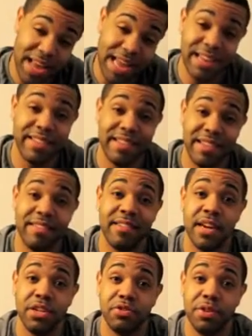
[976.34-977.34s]
at least in this
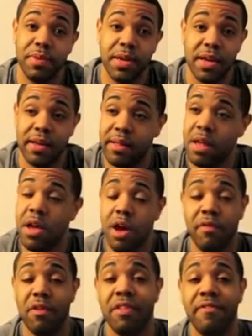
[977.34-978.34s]
country, because
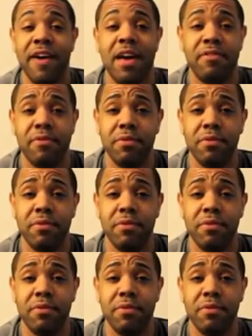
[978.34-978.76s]
of all the fast